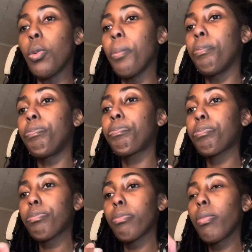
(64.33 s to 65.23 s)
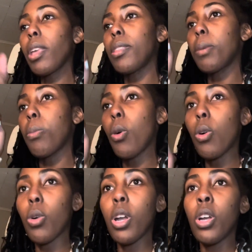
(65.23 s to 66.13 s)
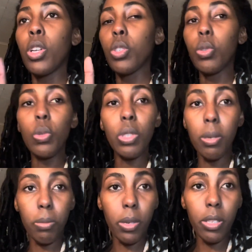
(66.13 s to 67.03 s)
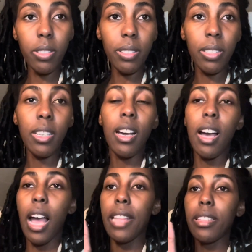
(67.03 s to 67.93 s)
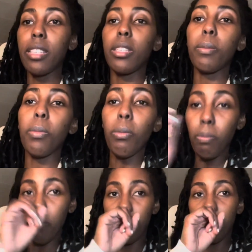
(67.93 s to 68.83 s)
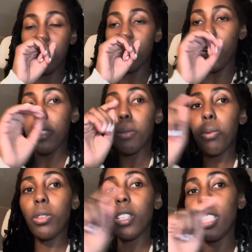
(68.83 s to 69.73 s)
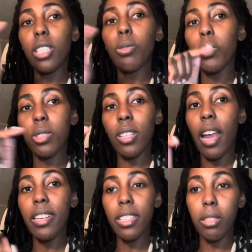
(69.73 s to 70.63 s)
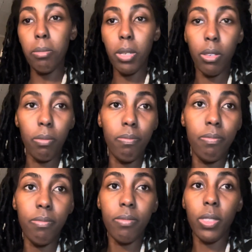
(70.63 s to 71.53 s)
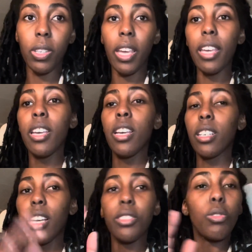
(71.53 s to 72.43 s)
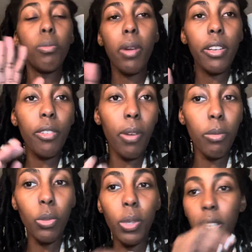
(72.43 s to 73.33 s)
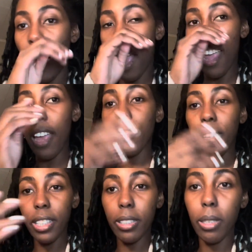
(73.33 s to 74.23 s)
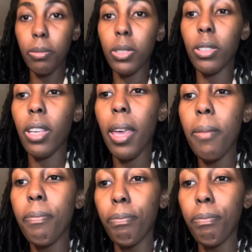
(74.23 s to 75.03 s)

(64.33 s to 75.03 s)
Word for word: you they put two numbers and then they sorry they put the equal sign in the middle. Okay, guys, don't mind if I'm doing that. I have a hiccups. Okay.